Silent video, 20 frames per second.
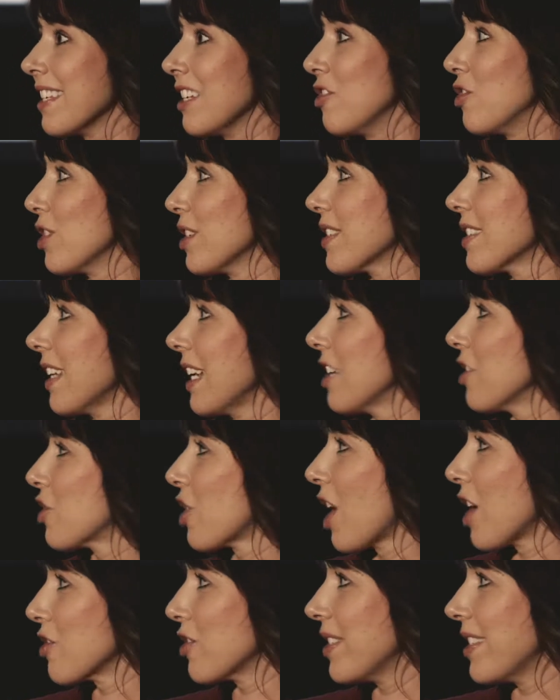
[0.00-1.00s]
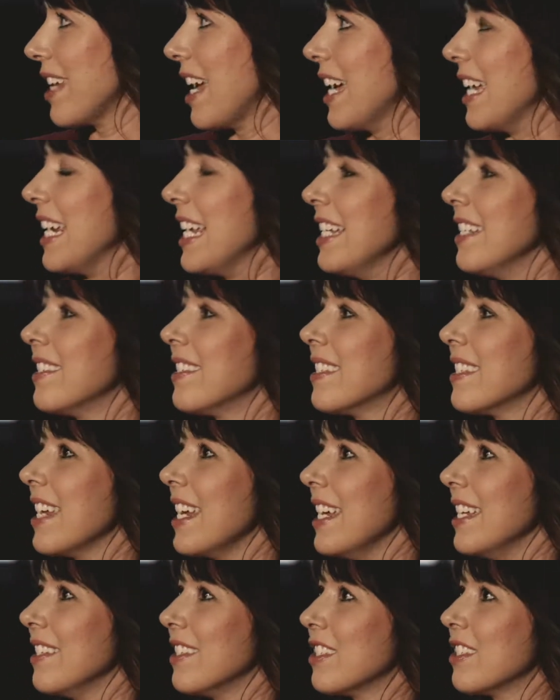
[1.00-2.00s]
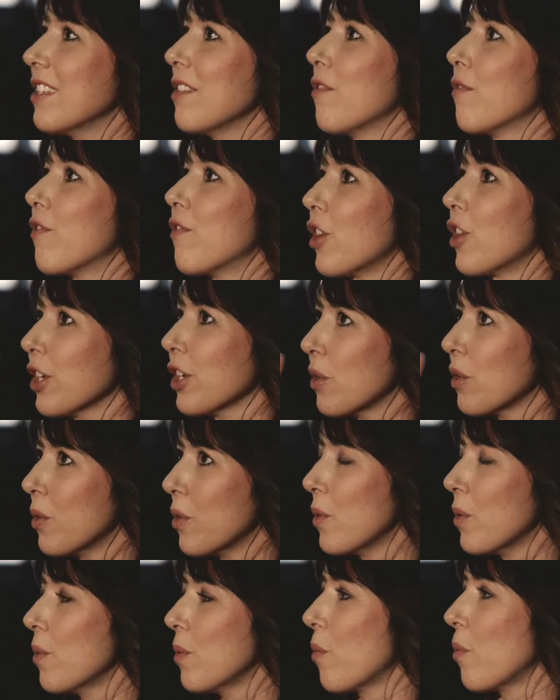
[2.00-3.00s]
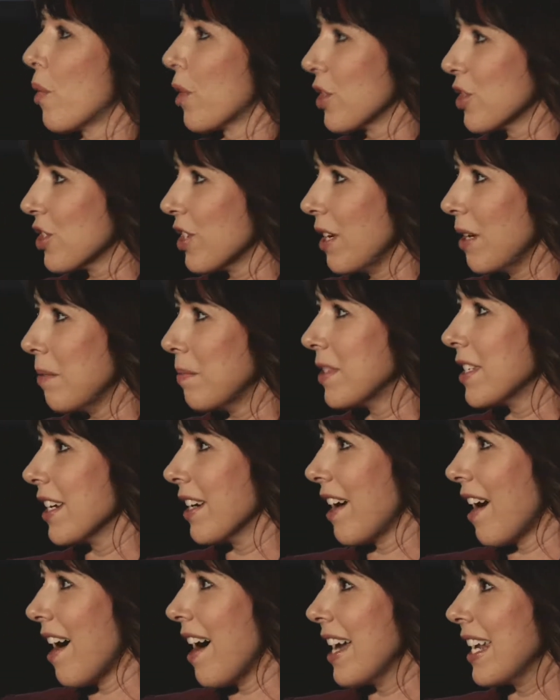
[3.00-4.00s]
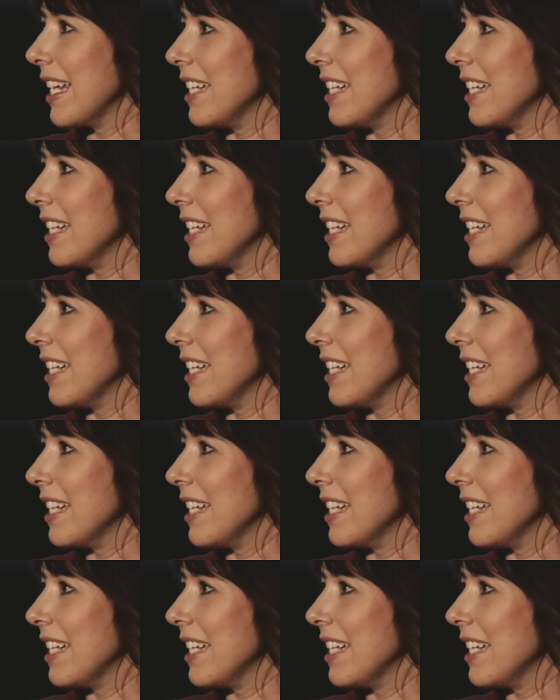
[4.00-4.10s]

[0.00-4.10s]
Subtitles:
And just like Josh said, it's vertical worship to God.